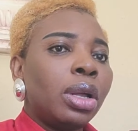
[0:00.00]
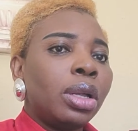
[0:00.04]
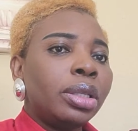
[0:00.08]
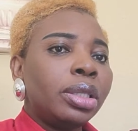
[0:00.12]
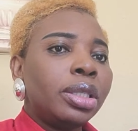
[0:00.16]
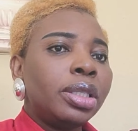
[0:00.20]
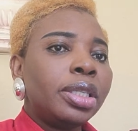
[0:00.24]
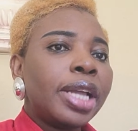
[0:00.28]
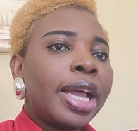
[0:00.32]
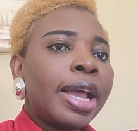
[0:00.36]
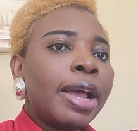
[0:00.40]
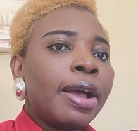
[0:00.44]

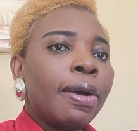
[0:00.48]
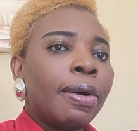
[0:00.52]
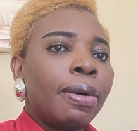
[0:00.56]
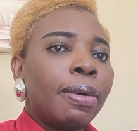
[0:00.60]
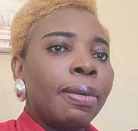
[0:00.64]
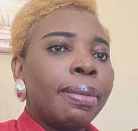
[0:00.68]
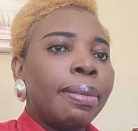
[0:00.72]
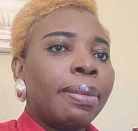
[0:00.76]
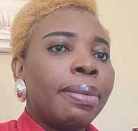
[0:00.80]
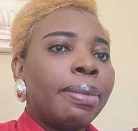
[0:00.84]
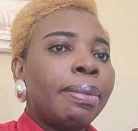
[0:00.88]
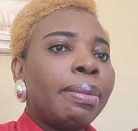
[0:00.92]

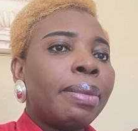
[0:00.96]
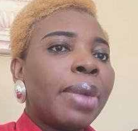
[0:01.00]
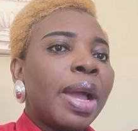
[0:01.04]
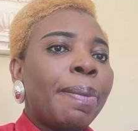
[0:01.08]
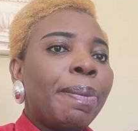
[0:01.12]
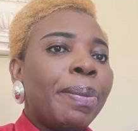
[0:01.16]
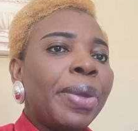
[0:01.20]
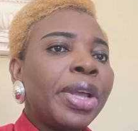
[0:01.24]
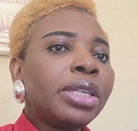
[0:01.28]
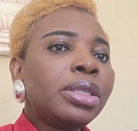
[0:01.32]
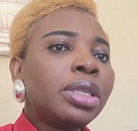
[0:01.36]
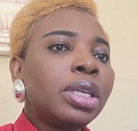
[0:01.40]
Now, my
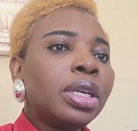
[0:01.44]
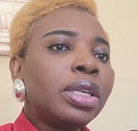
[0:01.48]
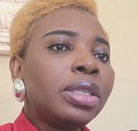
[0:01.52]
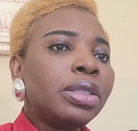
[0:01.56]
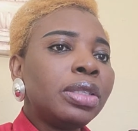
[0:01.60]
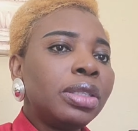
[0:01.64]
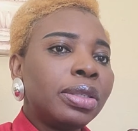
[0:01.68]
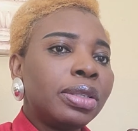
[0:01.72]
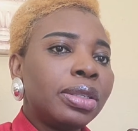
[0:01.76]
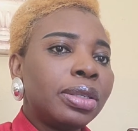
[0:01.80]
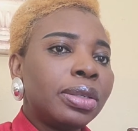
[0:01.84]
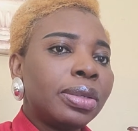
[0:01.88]

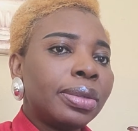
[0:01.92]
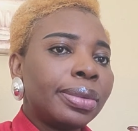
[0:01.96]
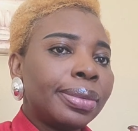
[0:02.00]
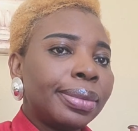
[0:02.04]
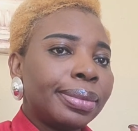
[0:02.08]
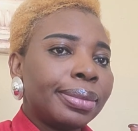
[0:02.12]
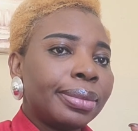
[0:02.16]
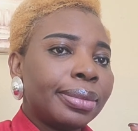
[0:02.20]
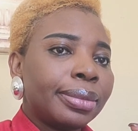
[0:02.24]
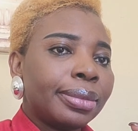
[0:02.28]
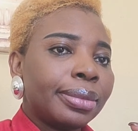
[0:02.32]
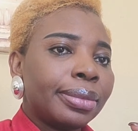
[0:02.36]
patients
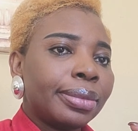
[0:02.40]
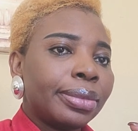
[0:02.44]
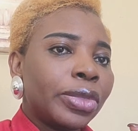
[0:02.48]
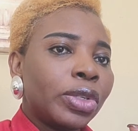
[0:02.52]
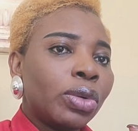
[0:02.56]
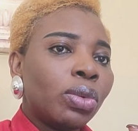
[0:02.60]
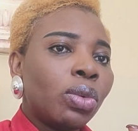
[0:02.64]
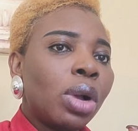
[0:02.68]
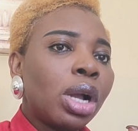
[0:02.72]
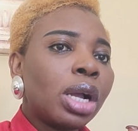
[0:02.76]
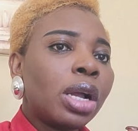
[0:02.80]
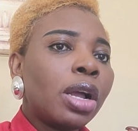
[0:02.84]

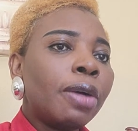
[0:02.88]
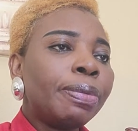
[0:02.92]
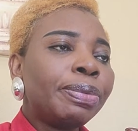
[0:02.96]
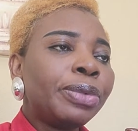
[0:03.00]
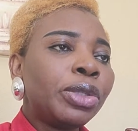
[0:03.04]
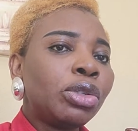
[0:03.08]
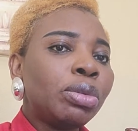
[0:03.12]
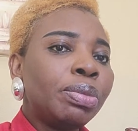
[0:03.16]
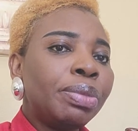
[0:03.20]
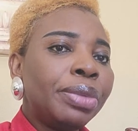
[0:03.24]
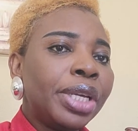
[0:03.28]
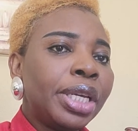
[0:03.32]
walk up
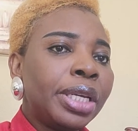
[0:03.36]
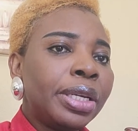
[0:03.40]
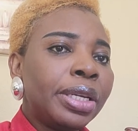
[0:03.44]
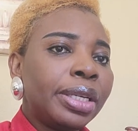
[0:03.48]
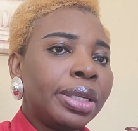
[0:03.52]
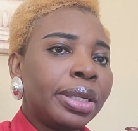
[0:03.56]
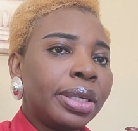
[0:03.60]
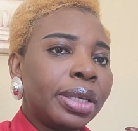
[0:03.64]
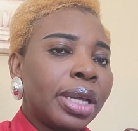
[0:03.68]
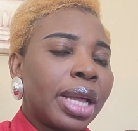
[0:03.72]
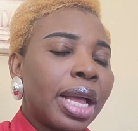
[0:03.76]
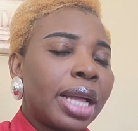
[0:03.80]
to
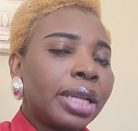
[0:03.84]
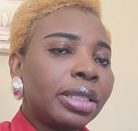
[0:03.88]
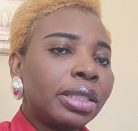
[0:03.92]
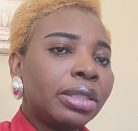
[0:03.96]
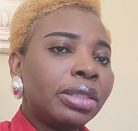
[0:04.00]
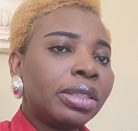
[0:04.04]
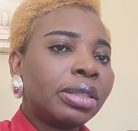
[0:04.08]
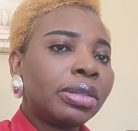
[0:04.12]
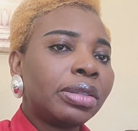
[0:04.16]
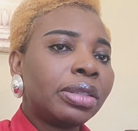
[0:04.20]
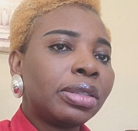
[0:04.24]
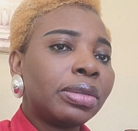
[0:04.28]
me at
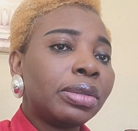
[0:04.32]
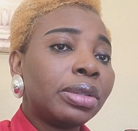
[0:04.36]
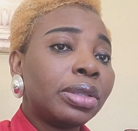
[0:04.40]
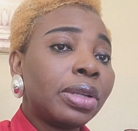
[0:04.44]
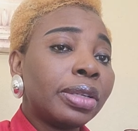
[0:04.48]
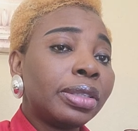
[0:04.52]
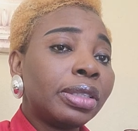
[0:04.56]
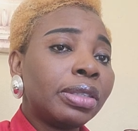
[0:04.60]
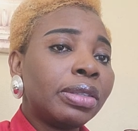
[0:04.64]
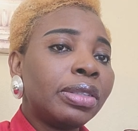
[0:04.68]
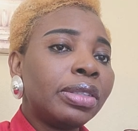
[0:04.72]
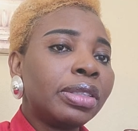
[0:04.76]
the
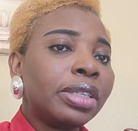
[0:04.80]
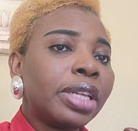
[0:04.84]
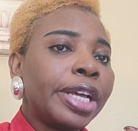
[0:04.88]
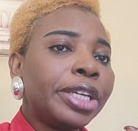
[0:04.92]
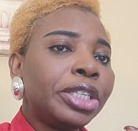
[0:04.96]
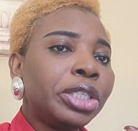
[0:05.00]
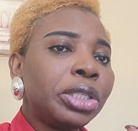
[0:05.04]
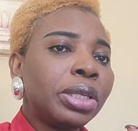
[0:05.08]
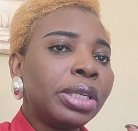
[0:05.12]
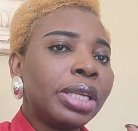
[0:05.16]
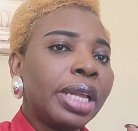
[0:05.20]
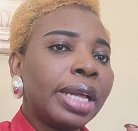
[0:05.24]
nursing
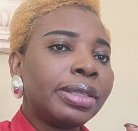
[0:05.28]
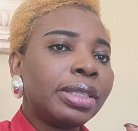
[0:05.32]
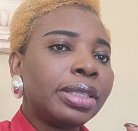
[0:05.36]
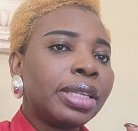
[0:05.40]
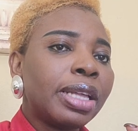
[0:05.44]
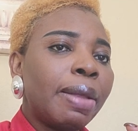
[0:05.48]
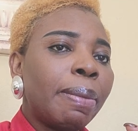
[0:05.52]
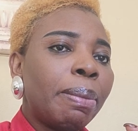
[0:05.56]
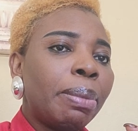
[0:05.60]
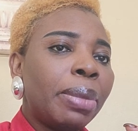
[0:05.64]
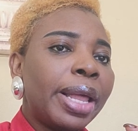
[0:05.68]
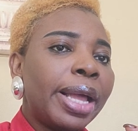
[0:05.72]
station and
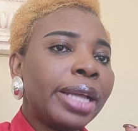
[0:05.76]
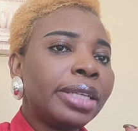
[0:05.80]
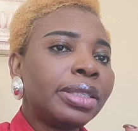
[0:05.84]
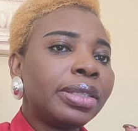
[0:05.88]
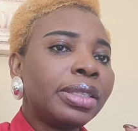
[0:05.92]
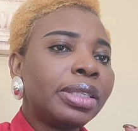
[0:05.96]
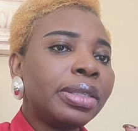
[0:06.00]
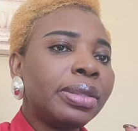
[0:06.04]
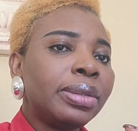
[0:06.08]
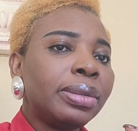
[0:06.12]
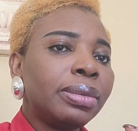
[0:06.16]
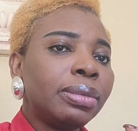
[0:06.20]
said,
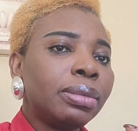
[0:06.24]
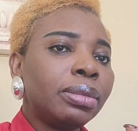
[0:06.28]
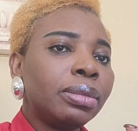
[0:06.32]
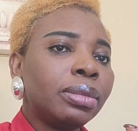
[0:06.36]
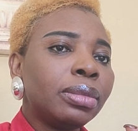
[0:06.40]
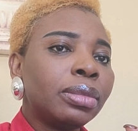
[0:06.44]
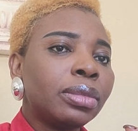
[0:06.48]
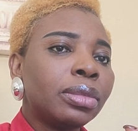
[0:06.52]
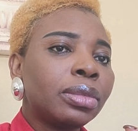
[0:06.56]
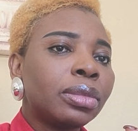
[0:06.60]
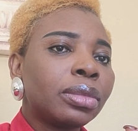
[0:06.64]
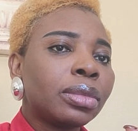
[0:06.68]
Blessing.
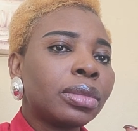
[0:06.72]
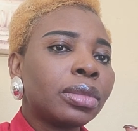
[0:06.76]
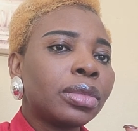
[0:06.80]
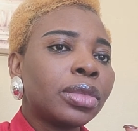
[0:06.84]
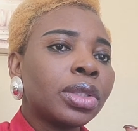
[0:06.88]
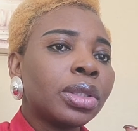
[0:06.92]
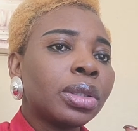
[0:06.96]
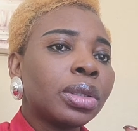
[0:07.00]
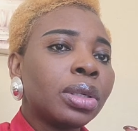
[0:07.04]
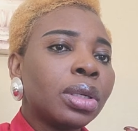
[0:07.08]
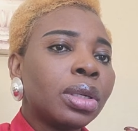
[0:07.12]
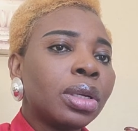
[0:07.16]

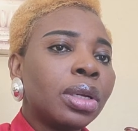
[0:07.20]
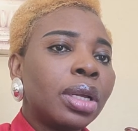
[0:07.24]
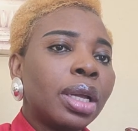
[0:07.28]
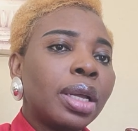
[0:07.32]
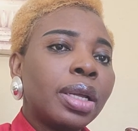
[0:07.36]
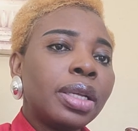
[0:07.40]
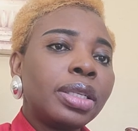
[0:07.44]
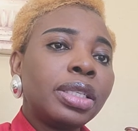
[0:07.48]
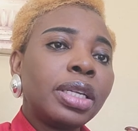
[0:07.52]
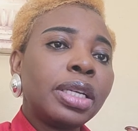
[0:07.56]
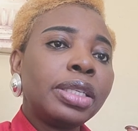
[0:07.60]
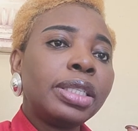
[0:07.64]

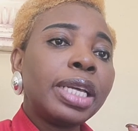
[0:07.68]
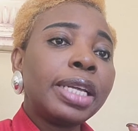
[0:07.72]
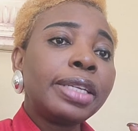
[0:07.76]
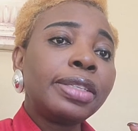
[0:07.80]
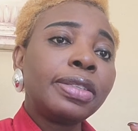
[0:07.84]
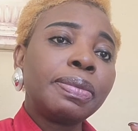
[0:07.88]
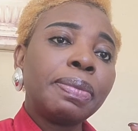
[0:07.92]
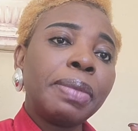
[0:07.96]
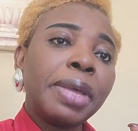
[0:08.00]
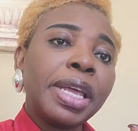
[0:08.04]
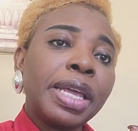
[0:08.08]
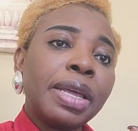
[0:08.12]
I said,
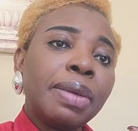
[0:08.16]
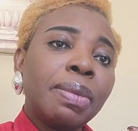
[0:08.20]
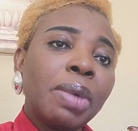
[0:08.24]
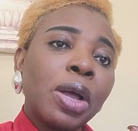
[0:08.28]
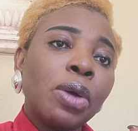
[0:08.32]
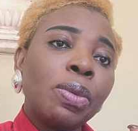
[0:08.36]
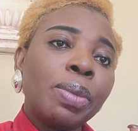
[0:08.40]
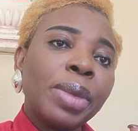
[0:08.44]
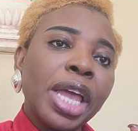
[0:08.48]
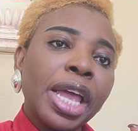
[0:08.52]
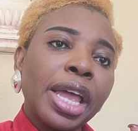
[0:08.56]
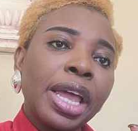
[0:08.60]
yes, ma'am,
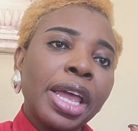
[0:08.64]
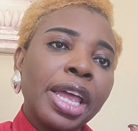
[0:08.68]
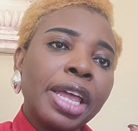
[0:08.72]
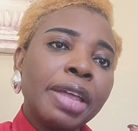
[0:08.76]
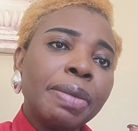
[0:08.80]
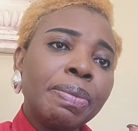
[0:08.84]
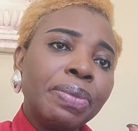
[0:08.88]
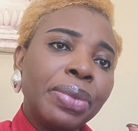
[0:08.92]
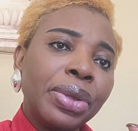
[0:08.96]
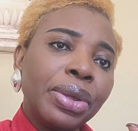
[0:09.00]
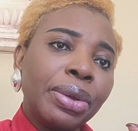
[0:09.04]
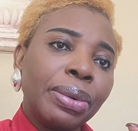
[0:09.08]
how may I
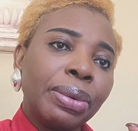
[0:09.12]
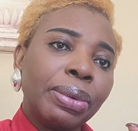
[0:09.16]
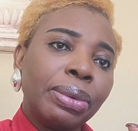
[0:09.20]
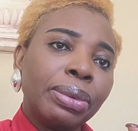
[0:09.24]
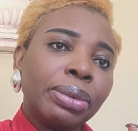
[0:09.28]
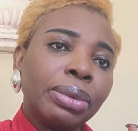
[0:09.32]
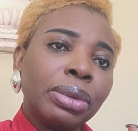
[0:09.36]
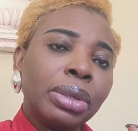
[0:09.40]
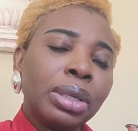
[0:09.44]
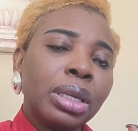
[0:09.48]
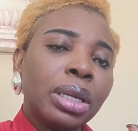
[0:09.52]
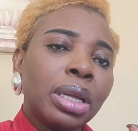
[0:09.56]
help you?
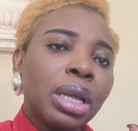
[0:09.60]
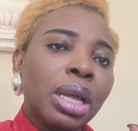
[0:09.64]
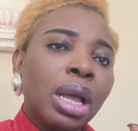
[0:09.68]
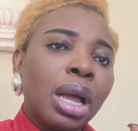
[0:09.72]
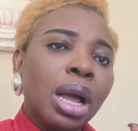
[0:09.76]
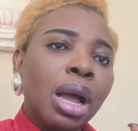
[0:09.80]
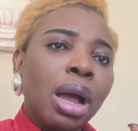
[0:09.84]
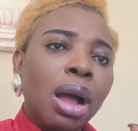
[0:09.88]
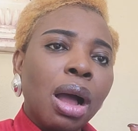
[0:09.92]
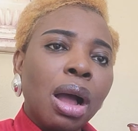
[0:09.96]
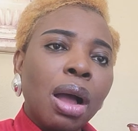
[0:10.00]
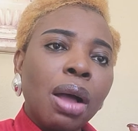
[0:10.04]

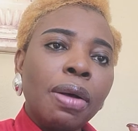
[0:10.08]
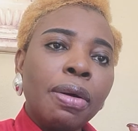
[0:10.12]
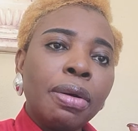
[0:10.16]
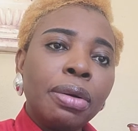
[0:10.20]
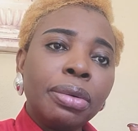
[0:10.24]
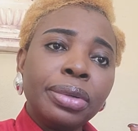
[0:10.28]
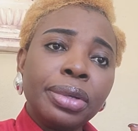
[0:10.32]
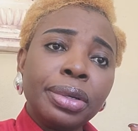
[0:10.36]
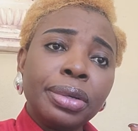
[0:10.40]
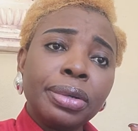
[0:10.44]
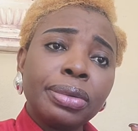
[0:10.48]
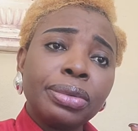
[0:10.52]

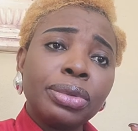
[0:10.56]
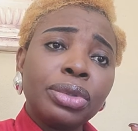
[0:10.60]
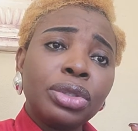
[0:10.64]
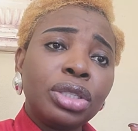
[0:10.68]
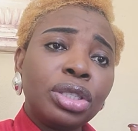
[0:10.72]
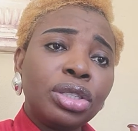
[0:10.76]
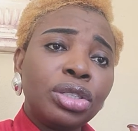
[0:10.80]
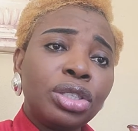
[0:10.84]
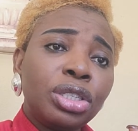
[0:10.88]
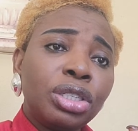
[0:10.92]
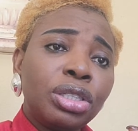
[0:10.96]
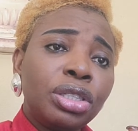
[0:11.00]
Oh,
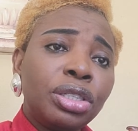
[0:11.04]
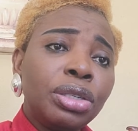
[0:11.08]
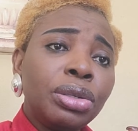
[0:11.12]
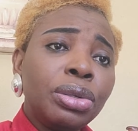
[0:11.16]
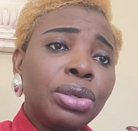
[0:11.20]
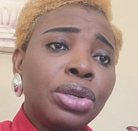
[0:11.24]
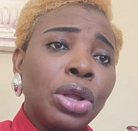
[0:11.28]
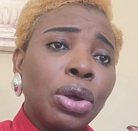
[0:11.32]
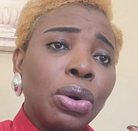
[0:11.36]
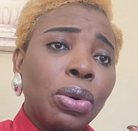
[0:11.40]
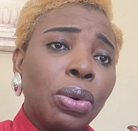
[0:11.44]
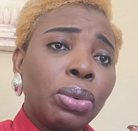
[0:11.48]
did
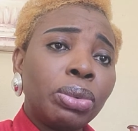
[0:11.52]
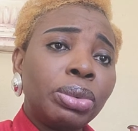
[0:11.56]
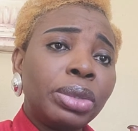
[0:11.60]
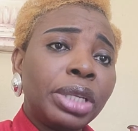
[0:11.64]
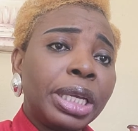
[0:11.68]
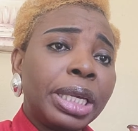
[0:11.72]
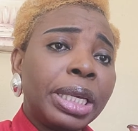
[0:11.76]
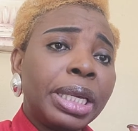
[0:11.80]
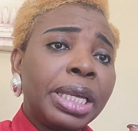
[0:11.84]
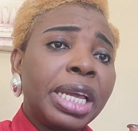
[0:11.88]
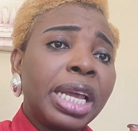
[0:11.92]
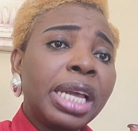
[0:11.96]
you know
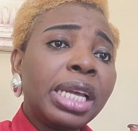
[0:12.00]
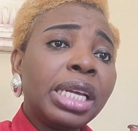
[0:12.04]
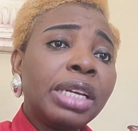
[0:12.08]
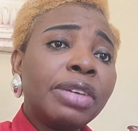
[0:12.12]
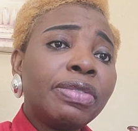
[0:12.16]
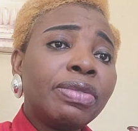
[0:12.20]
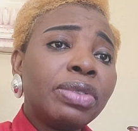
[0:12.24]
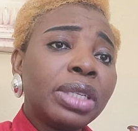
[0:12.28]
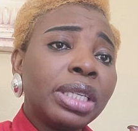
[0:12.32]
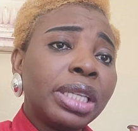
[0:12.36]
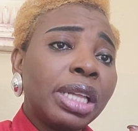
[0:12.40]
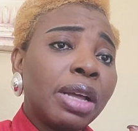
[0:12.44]
the
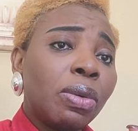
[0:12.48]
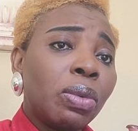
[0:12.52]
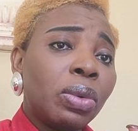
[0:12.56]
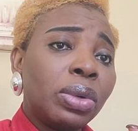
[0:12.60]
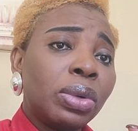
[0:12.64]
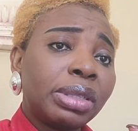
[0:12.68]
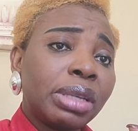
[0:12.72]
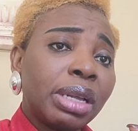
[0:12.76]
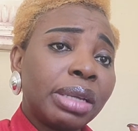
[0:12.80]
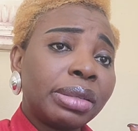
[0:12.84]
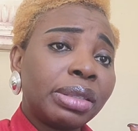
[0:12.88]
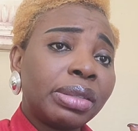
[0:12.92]
caregiver that
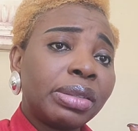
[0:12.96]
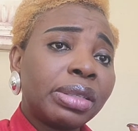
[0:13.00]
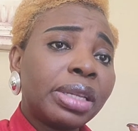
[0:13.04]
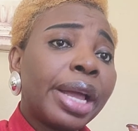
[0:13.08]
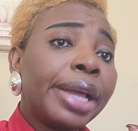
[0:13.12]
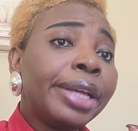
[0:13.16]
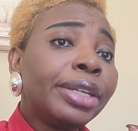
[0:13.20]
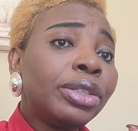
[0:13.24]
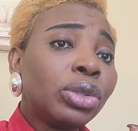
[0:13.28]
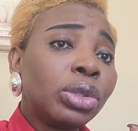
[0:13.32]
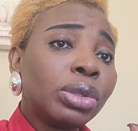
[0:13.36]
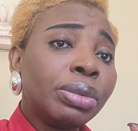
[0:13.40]
was
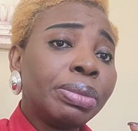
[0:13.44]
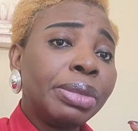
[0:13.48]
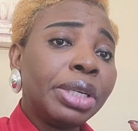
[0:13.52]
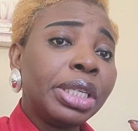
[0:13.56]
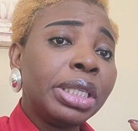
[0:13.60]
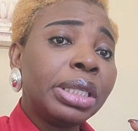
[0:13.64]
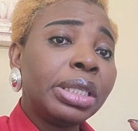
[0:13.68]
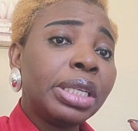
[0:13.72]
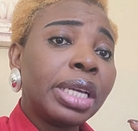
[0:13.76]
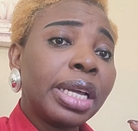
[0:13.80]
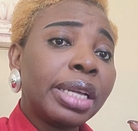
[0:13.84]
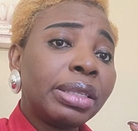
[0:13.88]
assigned to
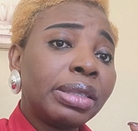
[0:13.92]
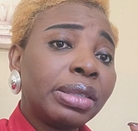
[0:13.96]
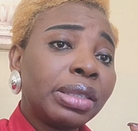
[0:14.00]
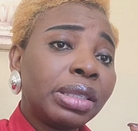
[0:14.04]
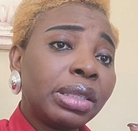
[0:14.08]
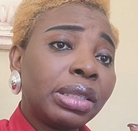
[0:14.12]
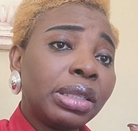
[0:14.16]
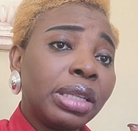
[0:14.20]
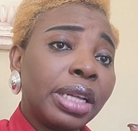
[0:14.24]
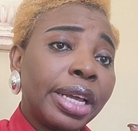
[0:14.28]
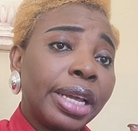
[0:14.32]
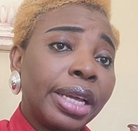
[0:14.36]
me
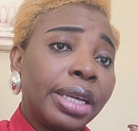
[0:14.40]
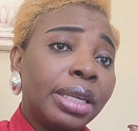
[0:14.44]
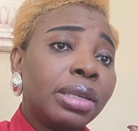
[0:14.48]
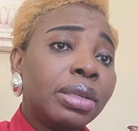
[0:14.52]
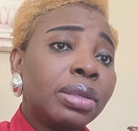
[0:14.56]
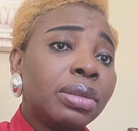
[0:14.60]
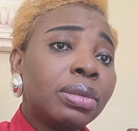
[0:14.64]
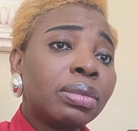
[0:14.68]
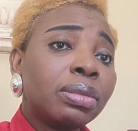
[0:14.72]
yesterday